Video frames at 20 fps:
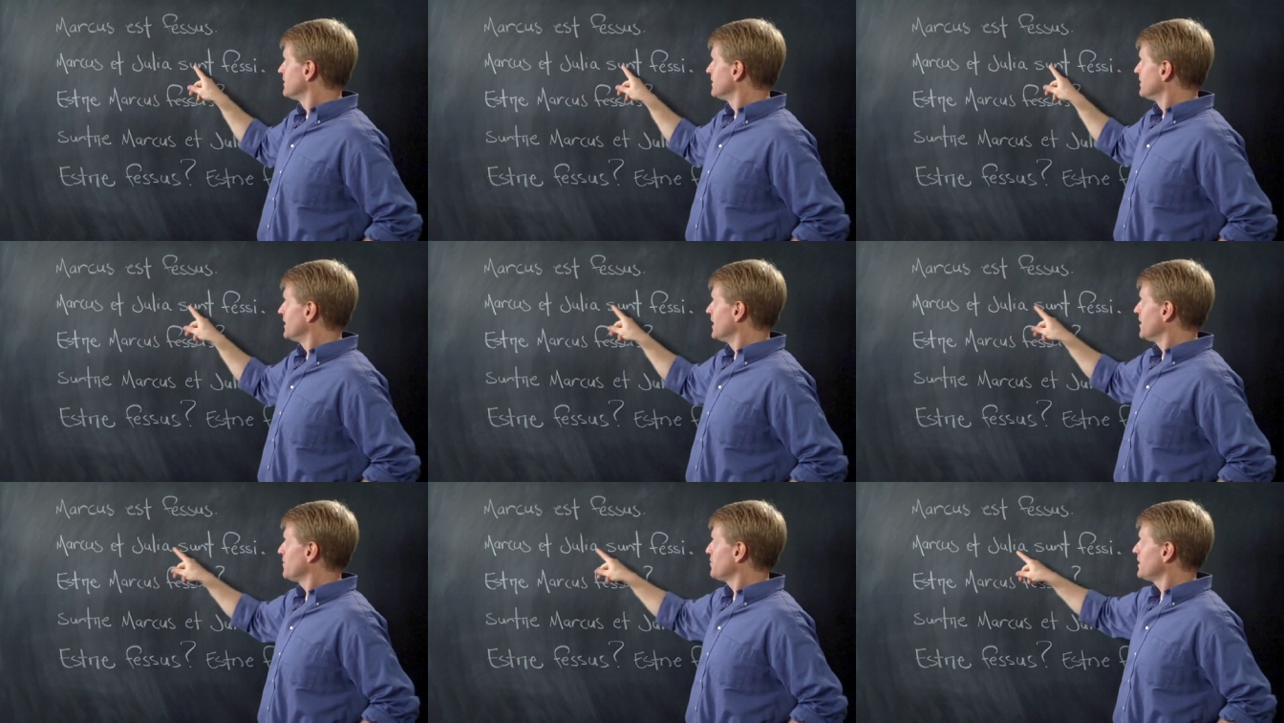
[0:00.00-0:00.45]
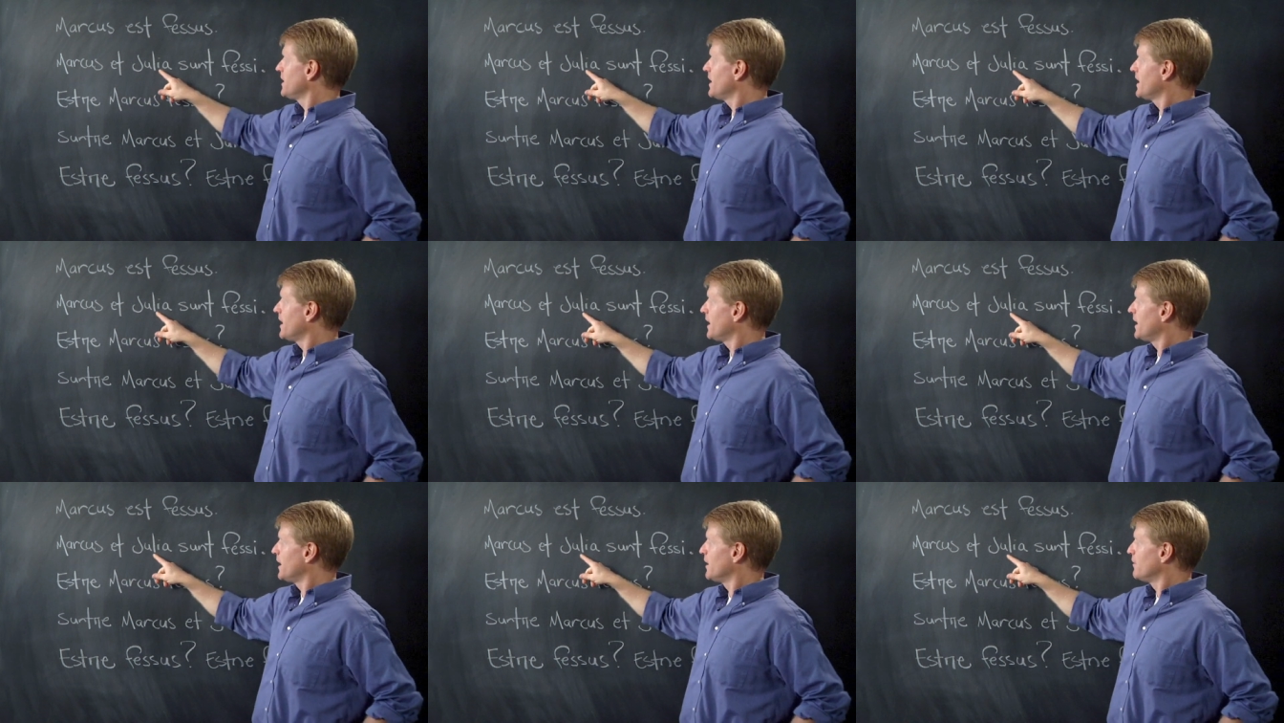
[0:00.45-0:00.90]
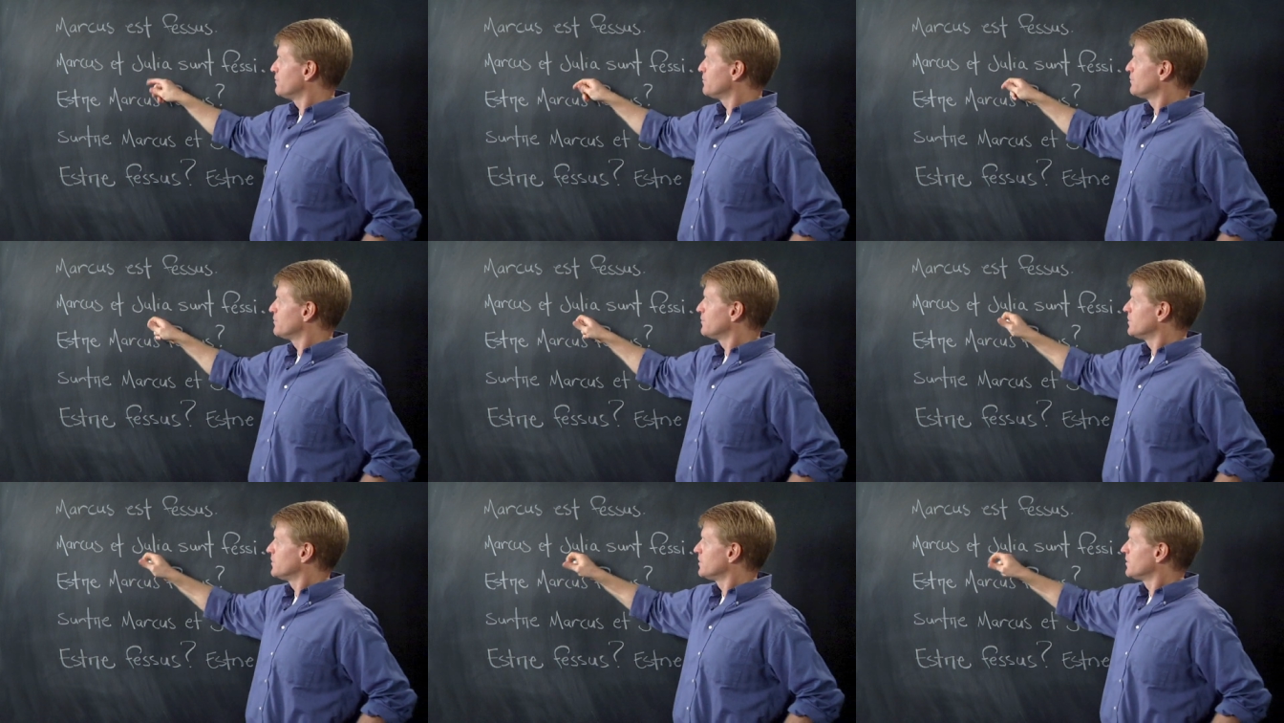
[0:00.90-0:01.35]
Now we
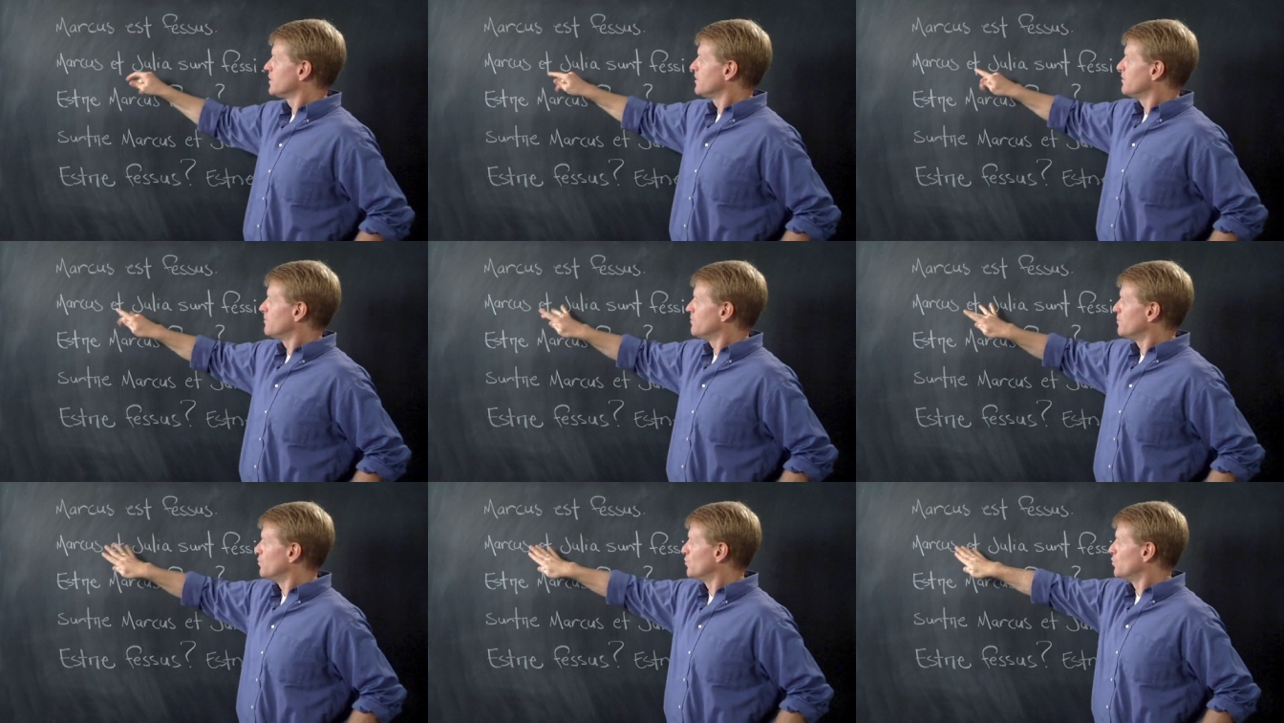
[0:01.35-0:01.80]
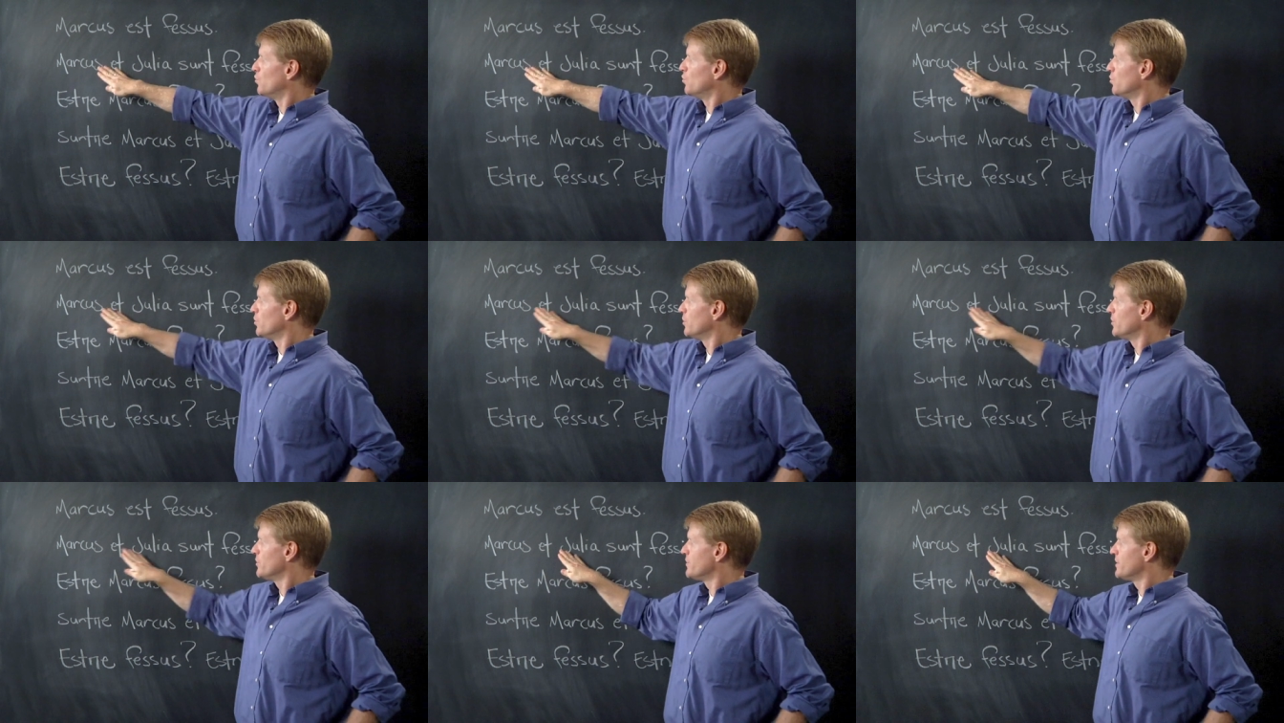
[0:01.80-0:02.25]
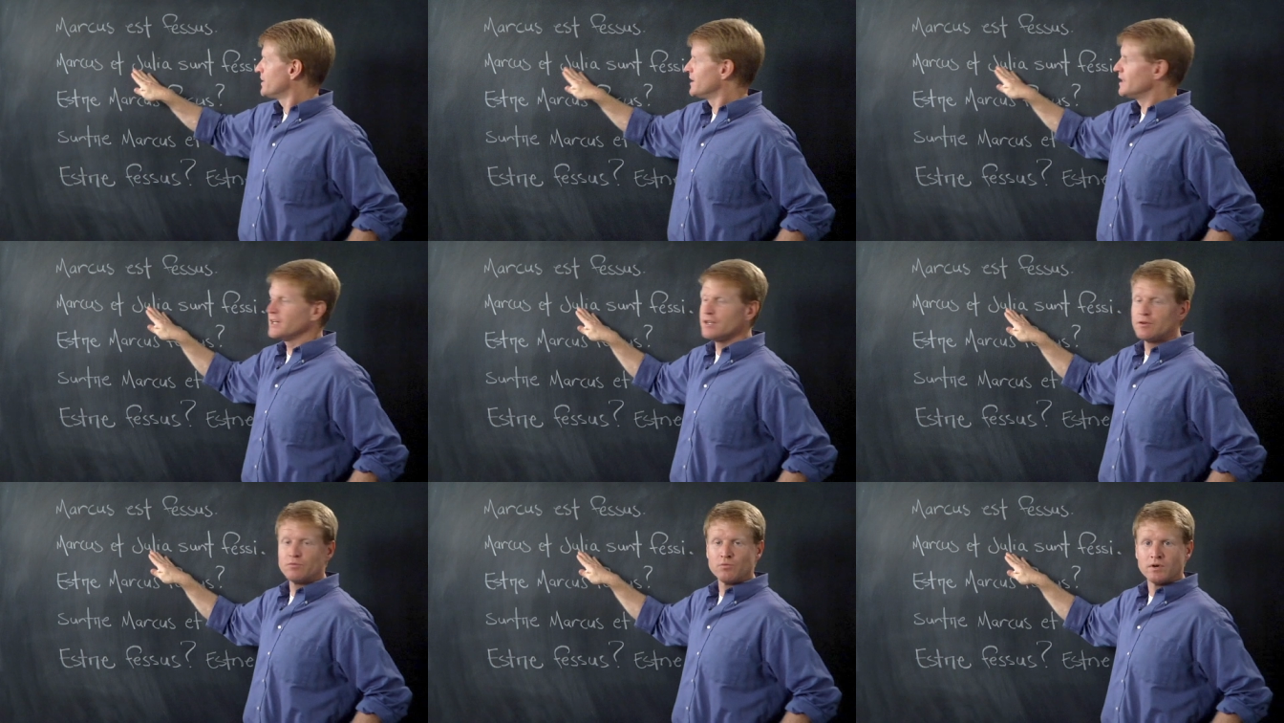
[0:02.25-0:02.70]
have more
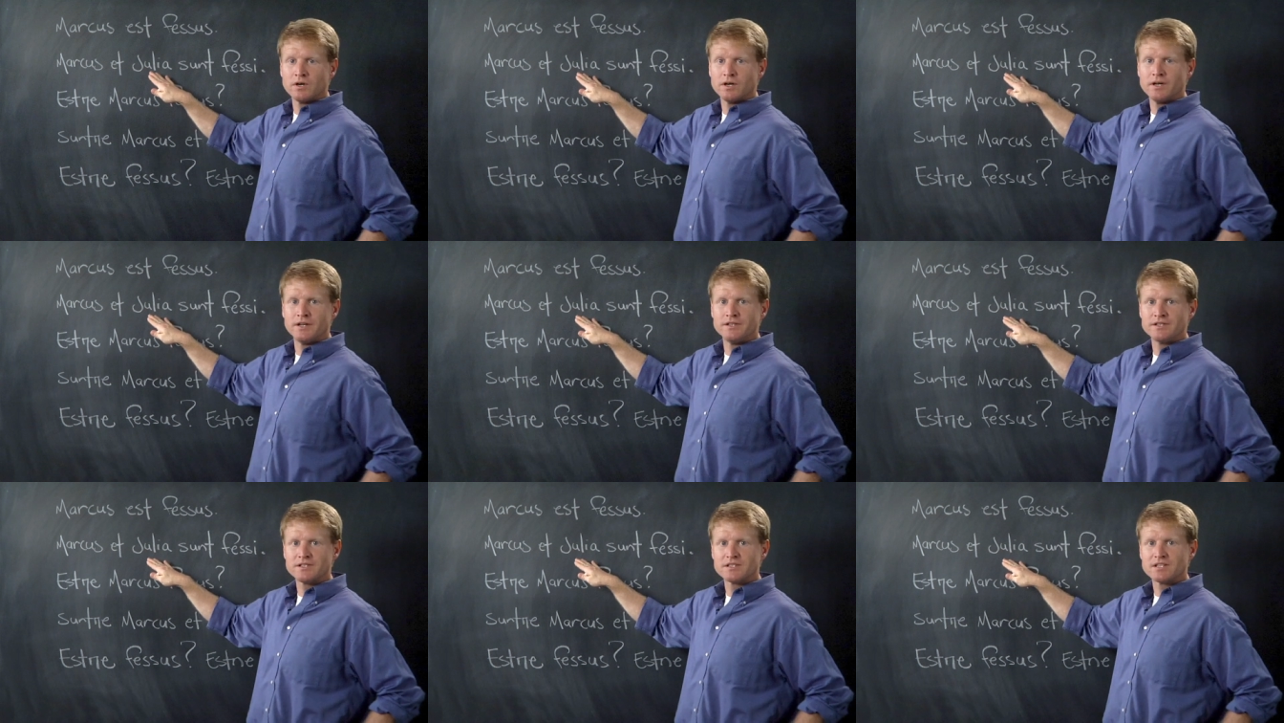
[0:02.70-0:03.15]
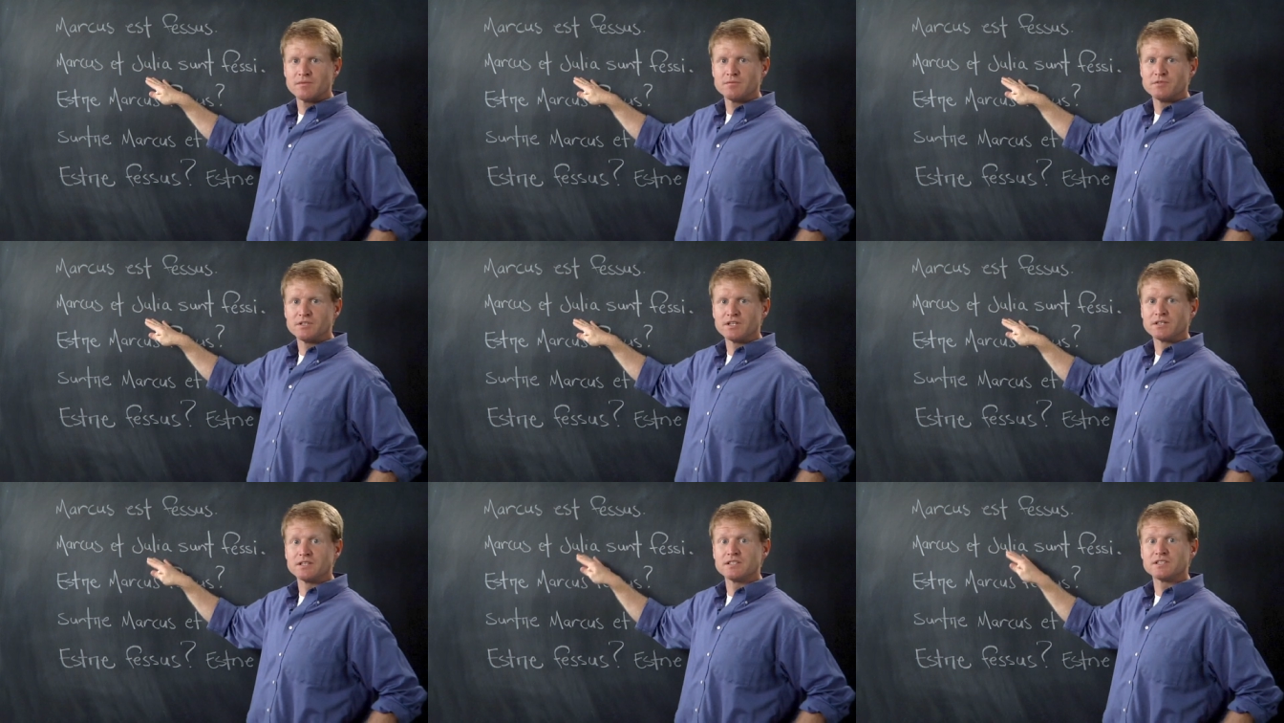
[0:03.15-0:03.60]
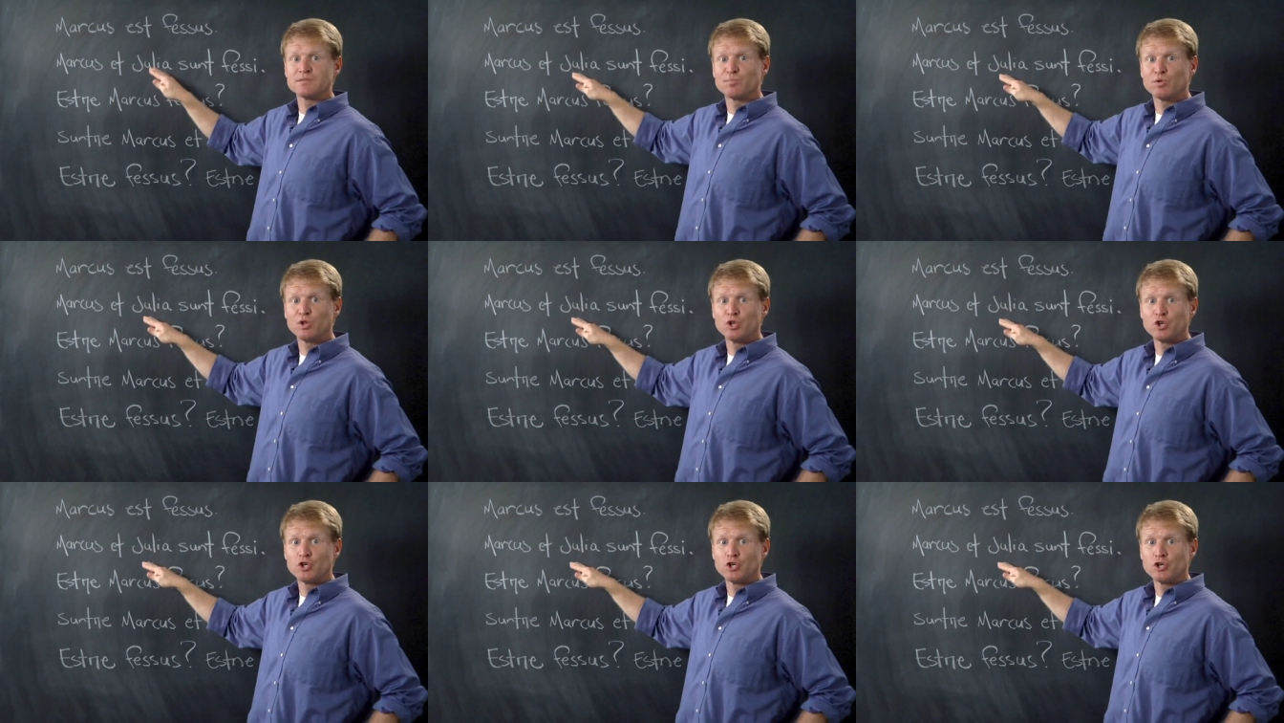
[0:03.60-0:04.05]
than one subject. It's
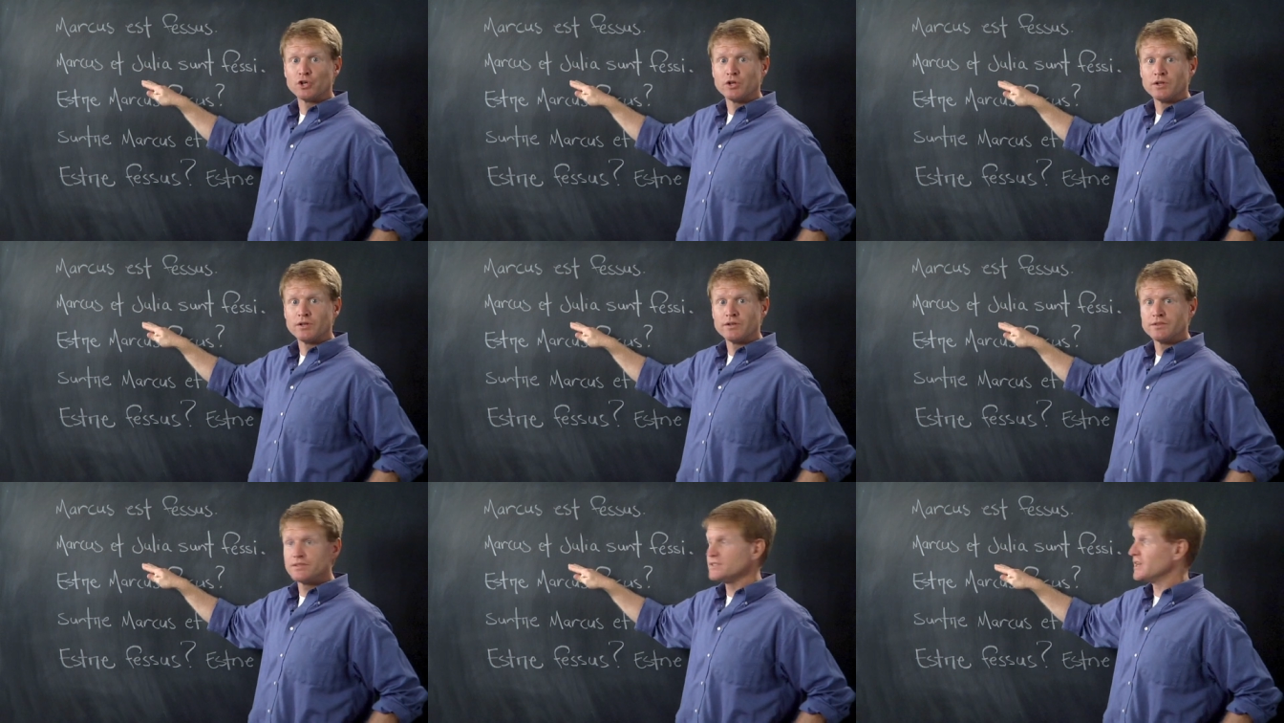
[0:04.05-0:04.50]
plural.